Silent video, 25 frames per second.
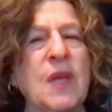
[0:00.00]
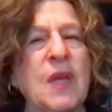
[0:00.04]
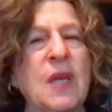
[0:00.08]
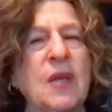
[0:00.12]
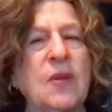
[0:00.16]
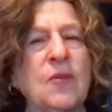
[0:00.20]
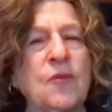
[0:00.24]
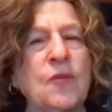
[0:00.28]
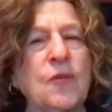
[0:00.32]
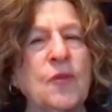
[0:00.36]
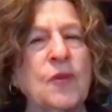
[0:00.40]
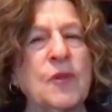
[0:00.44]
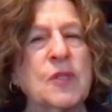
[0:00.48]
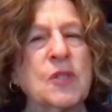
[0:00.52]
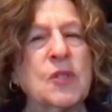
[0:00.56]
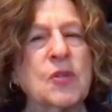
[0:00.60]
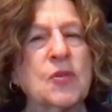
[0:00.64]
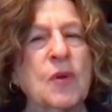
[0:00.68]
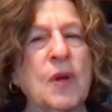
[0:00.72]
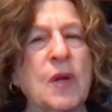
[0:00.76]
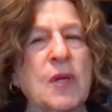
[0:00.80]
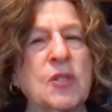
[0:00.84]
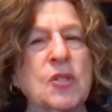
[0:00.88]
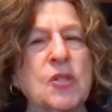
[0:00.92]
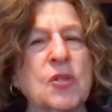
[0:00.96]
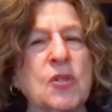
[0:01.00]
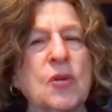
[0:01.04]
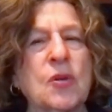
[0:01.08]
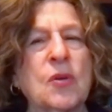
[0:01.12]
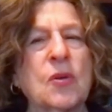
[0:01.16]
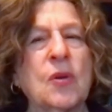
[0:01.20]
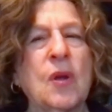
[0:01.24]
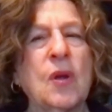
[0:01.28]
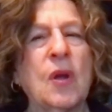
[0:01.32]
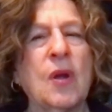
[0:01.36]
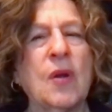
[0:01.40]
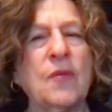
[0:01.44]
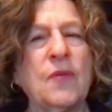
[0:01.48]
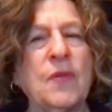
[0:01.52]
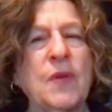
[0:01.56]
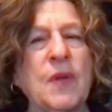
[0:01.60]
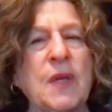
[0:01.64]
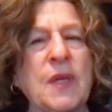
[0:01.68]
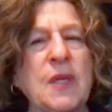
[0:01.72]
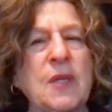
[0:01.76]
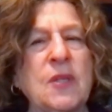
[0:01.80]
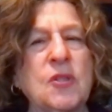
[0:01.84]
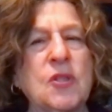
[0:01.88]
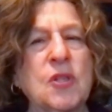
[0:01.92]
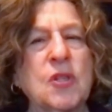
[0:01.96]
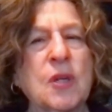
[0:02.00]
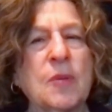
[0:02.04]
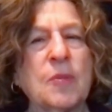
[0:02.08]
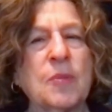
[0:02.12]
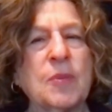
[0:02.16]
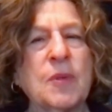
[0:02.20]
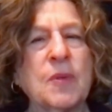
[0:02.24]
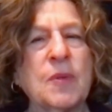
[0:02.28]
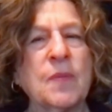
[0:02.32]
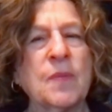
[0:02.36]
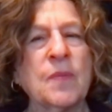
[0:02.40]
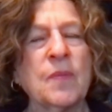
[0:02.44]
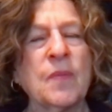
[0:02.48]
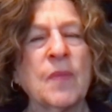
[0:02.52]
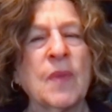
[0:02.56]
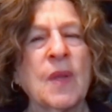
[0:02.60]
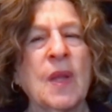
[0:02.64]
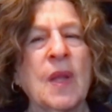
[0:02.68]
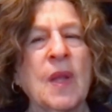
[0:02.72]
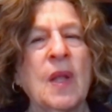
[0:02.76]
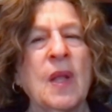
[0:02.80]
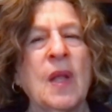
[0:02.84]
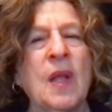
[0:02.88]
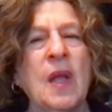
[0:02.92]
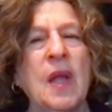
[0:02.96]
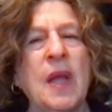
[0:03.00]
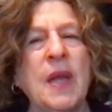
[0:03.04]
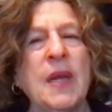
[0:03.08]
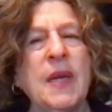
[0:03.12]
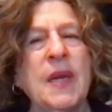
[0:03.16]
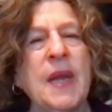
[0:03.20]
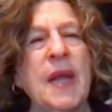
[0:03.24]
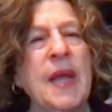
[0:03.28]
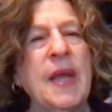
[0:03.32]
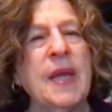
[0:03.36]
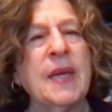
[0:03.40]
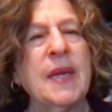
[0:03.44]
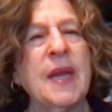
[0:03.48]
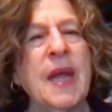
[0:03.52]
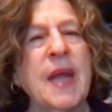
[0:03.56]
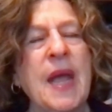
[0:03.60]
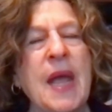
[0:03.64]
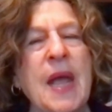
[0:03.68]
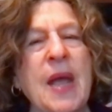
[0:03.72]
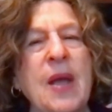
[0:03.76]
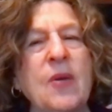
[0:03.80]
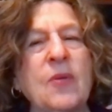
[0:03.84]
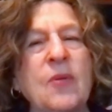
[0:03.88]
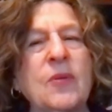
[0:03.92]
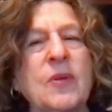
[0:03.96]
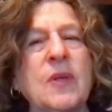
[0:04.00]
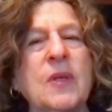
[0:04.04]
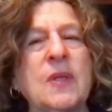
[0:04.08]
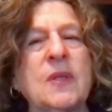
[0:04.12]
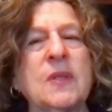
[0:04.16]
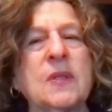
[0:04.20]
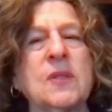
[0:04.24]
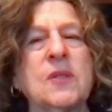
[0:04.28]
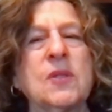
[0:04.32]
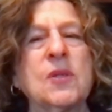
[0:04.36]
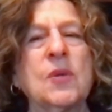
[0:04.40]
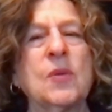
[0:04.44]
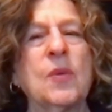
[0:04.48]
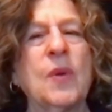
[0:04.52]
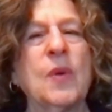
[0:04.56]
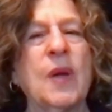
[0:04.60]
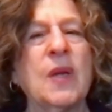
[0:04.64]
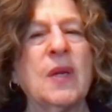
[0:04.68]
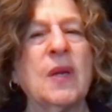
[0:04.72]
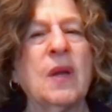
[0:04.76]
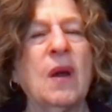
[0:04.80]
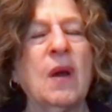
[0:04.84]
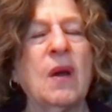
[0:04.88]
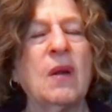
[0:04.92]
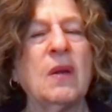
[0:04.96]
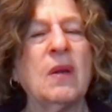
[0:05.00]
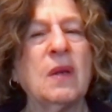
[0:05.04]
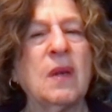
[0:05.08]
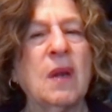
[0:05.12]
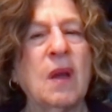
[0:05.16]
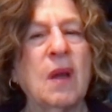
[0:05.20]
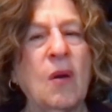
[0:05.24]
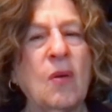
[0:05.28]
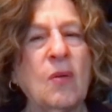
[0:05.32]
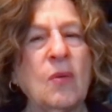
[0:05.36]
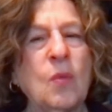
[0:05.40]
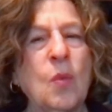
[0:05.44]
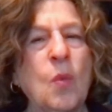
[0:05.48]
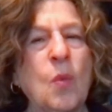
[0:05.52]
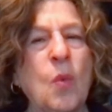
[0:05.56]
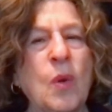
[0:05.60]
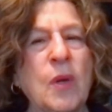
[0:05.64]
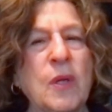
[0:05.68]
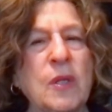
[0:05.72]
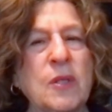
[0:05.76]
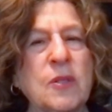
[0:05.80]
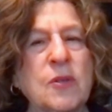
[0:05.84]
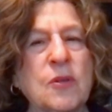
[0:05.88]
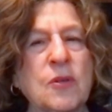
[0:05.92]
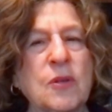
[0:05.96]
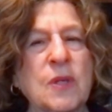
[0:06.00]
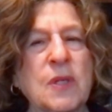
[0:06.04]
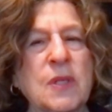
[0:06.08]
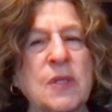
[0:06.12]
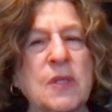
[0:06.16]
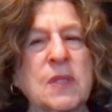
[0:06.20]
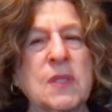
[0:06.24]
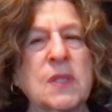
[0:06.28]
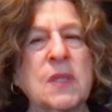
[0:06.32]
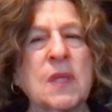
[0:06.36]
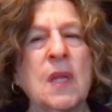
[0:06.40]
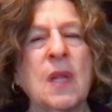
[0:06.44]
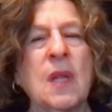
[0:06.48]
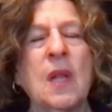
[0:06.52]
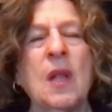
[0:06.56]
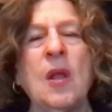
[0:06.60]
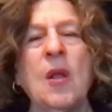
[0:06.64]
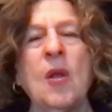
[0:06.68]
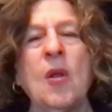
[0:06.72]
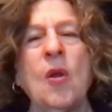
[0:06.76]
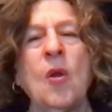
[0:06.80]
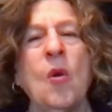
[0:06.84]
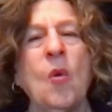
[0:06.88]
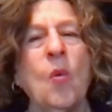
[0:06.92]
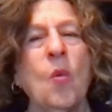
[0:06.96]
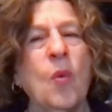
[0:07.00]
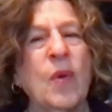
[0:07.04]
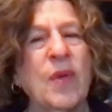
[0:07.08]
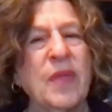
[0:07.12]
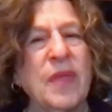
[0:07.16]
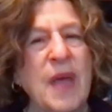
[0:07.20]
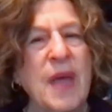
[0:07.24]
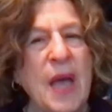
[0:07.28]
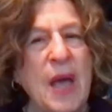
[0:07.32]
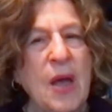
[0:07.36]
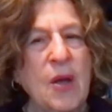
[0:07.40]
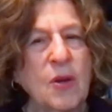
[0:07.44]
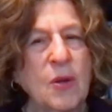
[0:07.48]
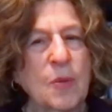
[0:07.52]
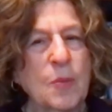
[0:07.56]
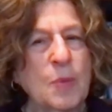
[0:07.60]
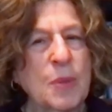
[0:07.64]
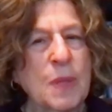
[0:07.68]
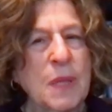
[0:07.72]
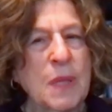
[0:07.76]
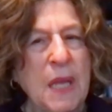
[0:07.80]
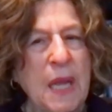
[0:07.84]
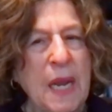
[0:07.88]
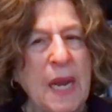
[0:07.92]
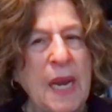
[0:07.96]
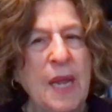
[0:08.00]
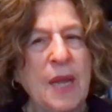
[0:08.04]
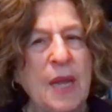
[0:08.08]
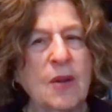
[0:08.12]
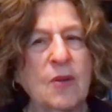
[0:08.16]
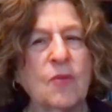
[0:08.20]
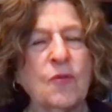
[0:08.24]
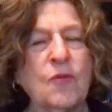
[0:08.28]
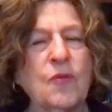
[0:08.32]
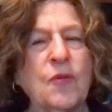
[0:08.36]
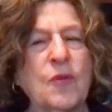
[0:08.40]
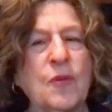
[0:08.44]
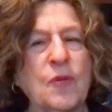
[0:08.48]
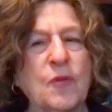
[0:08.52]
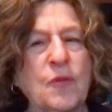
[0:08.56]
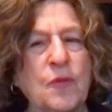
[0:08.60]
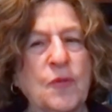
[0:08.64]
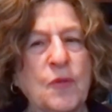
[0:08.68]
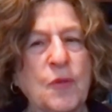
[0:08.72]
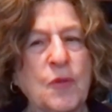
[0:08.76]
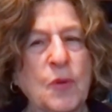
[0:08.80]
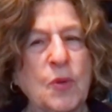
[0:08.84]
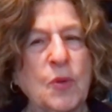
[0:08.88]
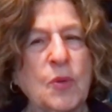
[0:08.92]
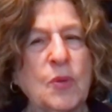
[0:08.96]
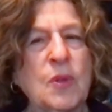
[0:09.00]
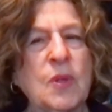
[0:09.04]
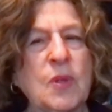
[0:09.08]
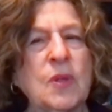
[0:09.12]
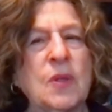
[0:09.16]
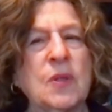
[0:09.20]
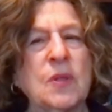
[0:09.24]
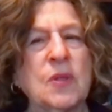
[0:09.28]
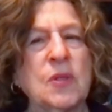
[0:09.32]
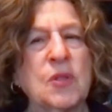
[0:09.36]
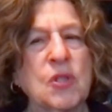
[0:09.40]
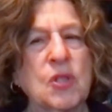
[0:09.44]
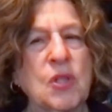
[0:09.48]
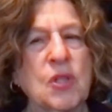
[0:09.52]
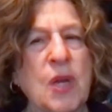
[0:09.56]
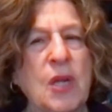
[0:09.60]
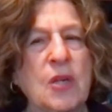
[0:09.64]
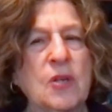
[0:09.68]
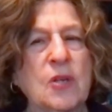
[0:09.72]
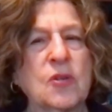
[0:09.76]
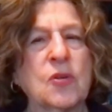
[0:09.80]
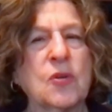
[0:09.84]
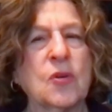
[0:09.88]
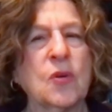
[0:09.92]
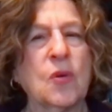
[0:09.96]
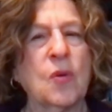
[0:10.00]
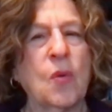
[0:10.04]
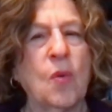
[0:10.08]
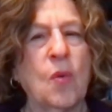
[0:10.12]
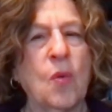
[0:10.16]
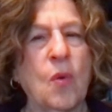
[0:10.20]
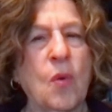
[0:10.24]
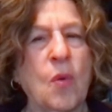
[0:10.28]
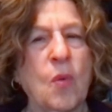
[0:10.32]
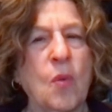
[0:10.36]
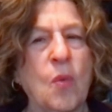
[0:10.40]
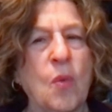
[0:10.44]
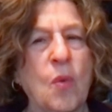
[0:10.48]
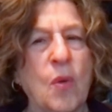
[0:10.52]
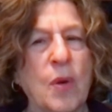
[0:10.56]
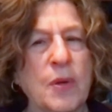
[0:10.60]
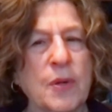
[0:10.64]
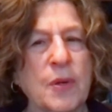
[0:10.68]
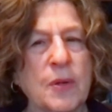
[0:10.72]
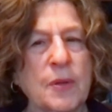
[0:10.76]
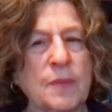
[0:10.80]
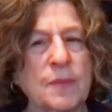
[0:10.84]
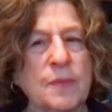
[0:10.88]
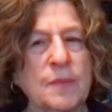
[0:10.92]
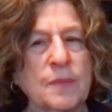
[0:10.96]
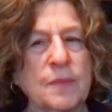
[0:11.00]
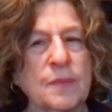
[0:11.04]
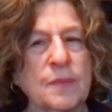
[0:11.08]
infrastructure of Egypt and head out into an unknown wilderness without a plan for food, shelter, or water.